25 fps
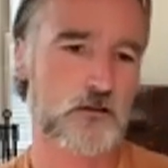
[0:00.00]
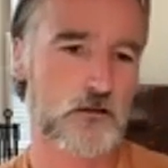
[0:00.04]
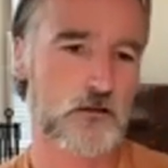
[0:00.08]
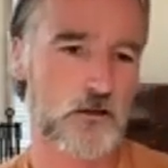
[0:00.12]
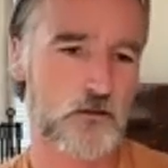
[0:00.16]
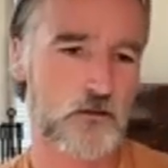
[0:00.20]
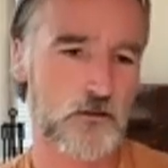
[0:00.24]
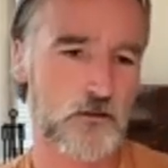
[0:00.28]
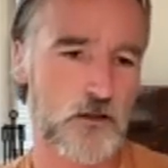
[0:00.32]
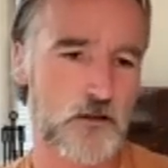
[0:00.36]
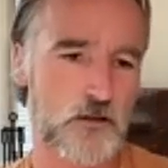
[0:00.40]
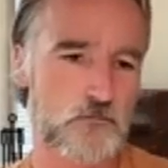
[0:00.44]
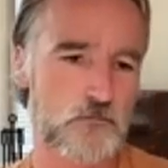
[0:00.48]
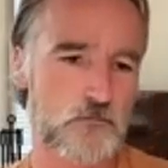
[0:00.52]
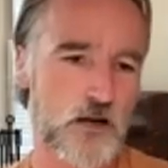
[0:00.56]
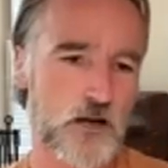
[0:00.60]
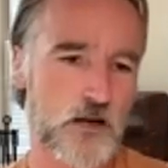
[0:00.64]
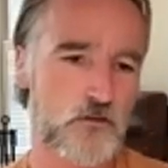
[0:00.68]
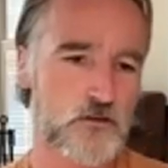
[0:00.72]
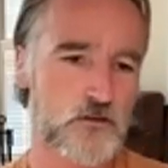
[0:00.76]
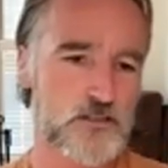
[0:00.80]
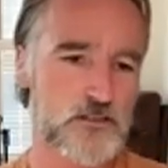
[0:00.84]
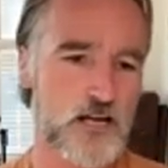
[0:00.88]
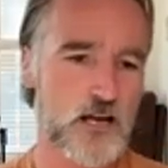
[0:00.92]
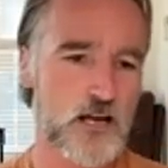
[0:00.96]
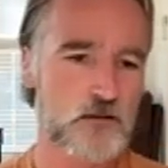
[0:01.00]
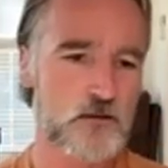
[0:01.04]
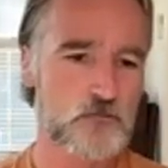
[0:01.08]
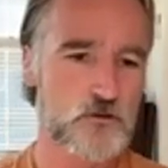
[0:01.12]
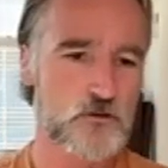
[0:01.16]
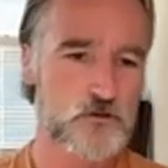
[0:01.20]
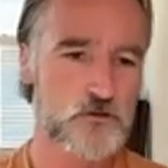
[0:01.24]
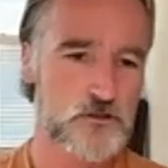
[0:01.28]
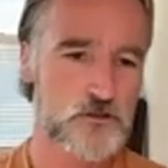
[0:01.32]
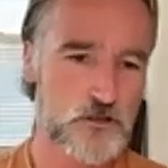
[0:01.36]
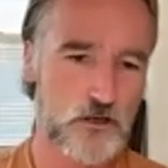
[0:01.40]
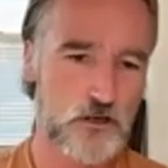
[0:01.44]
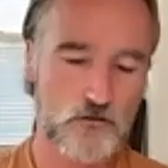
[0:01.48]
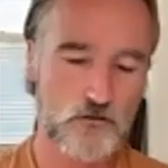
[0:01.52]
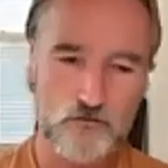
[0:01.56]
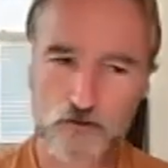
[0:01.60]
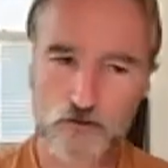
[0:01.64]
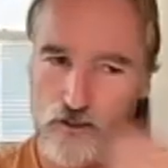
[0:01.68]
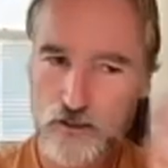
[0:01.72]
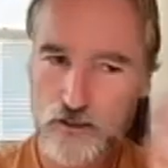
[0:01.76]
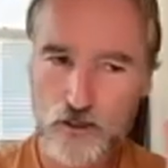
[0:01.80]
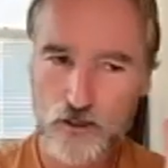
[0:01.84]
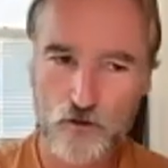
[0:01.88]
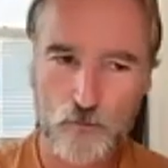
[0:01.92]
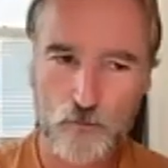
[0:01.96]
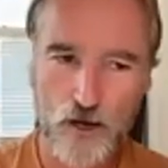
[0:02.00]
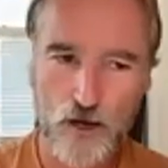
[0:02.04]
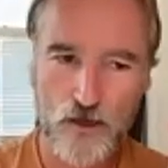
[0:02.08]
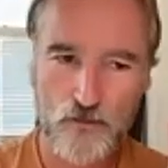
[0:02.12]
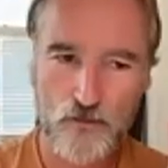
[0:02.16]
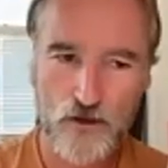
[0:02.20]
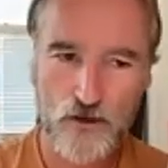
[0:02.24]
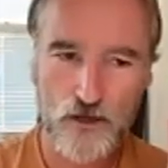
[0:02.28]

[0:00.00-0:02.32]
And then by the time you start thinking about